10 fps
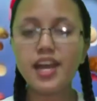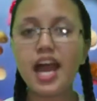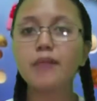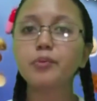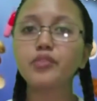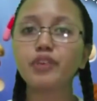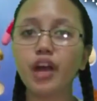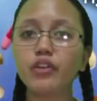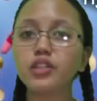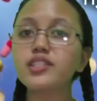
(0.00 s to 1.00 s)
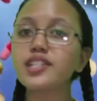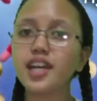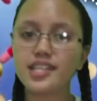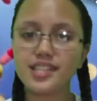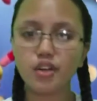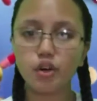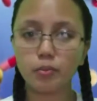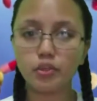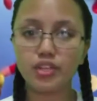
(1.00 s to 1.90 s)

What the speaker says: and profound luteinizing hormone